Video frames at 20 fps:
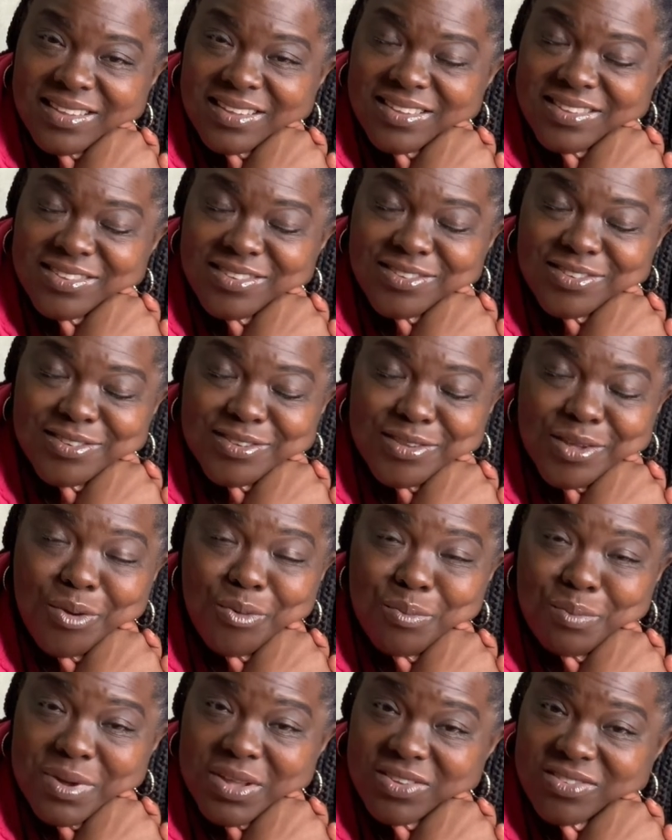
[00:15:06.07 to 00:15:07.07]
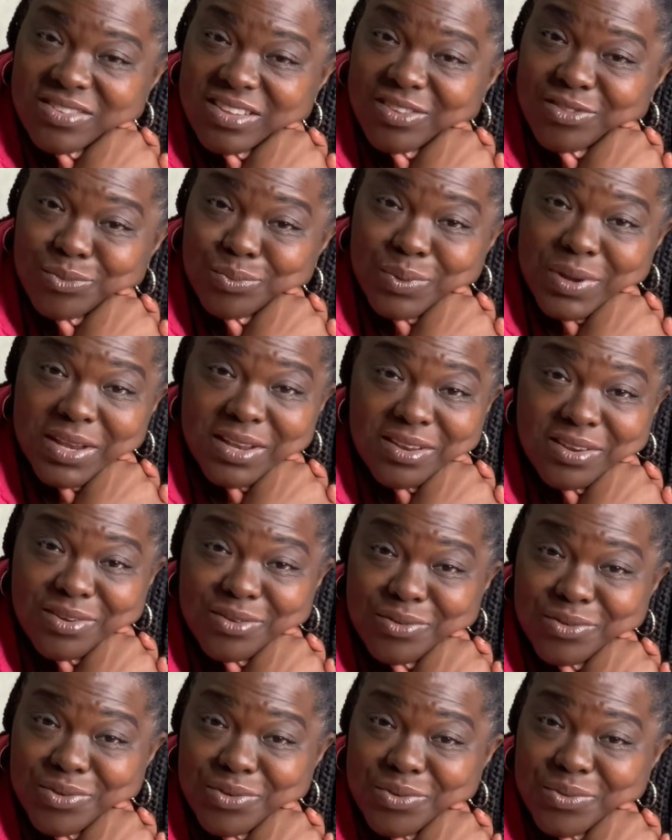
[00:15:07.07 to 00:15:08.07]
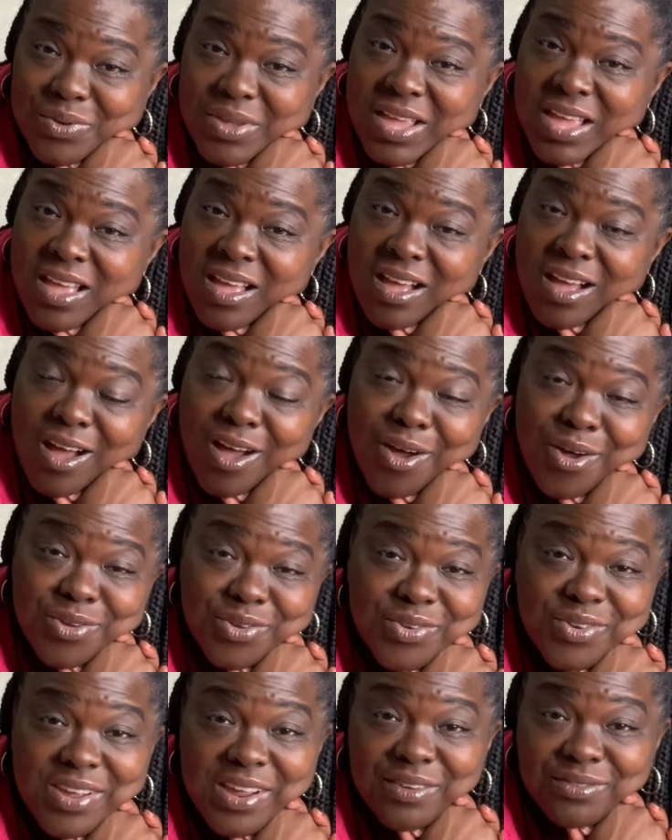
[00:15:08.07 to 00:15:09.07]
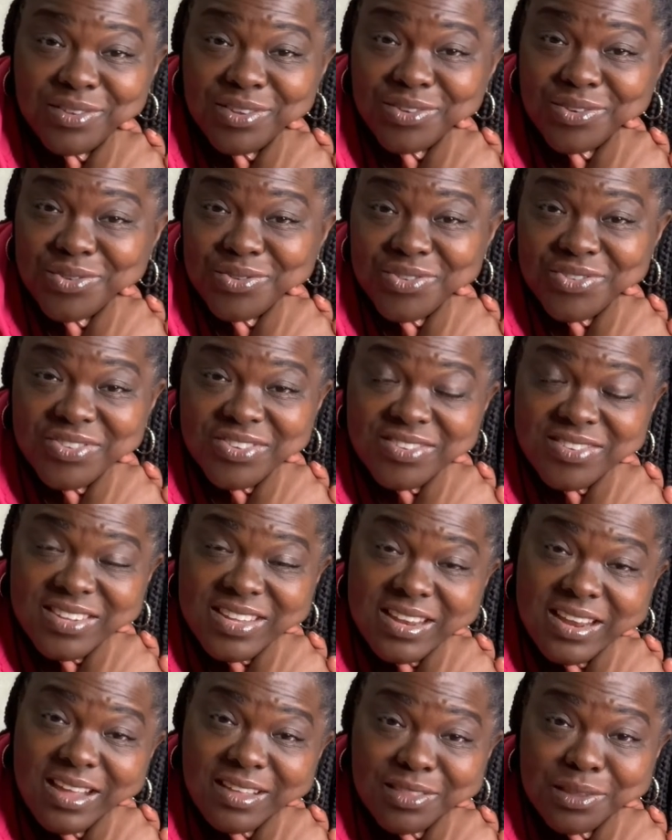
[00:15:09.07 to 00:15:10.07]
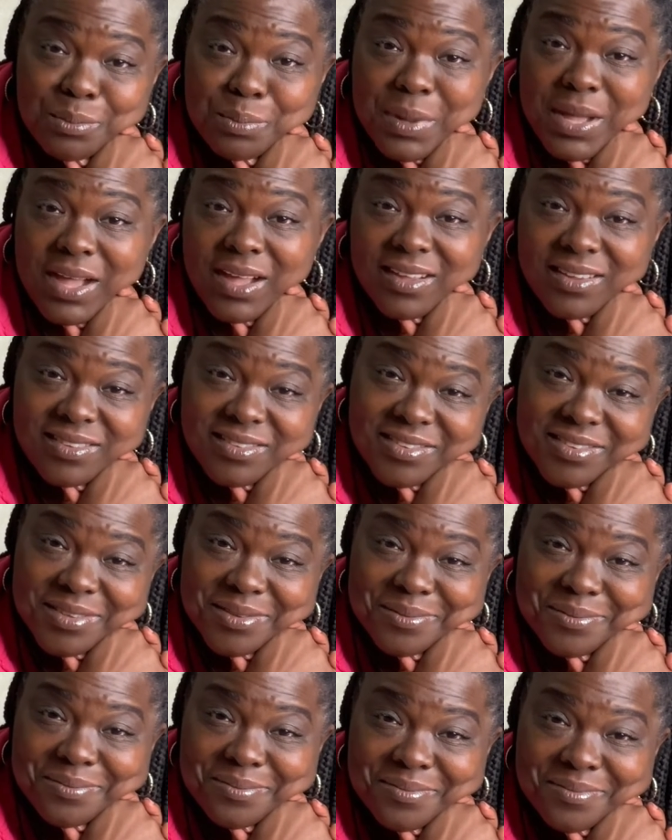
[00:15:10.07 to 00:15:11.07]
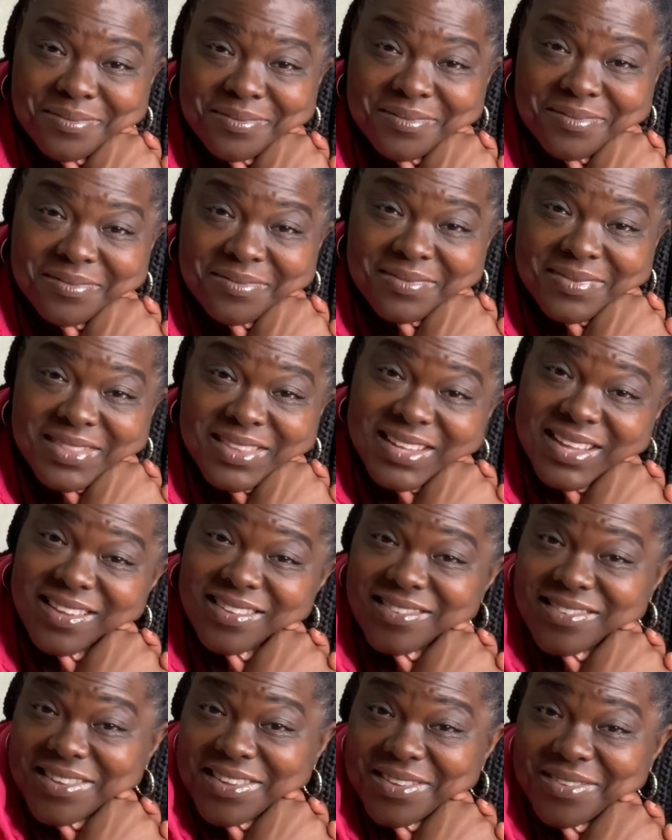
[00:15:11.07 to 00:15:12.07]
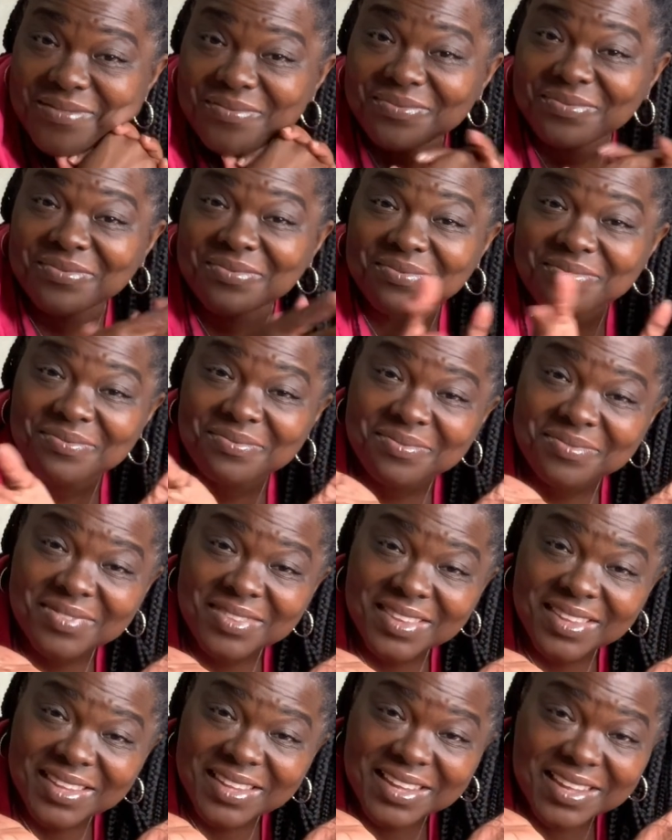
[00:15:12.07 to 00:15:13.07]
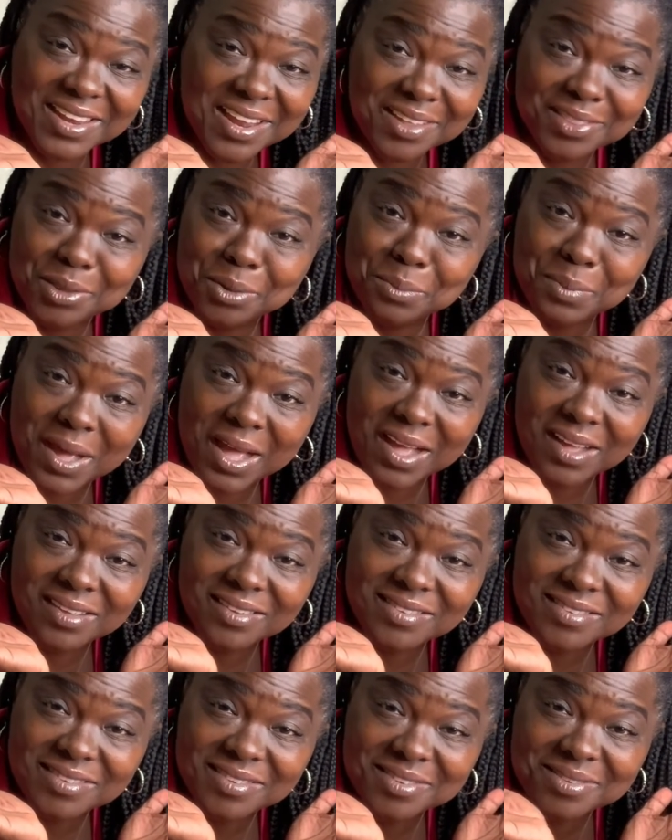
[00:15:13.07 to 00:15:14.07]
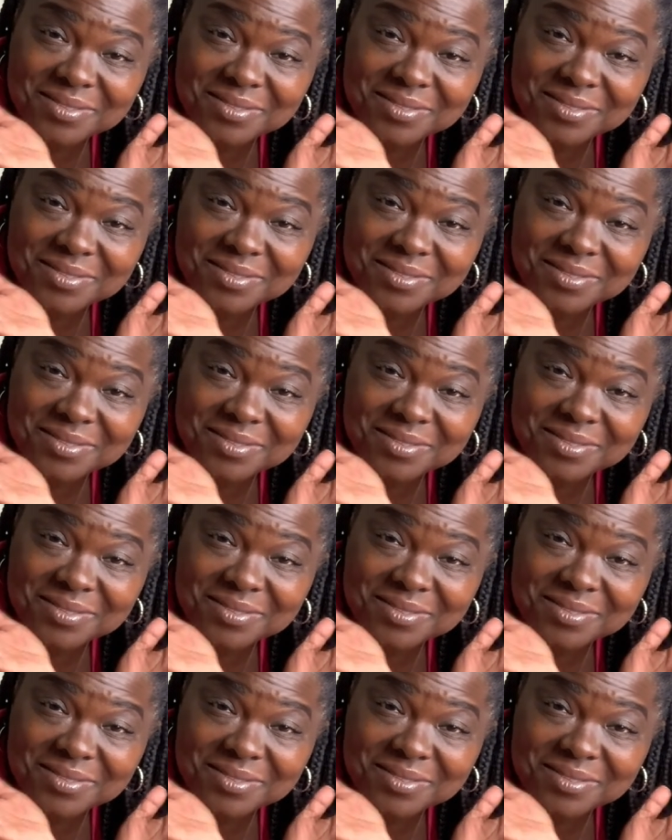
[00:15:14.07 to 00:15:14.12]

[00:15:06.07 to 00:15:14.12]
So much that's waiting on you. All you have to do is just get out the box. That's it. Get out the box.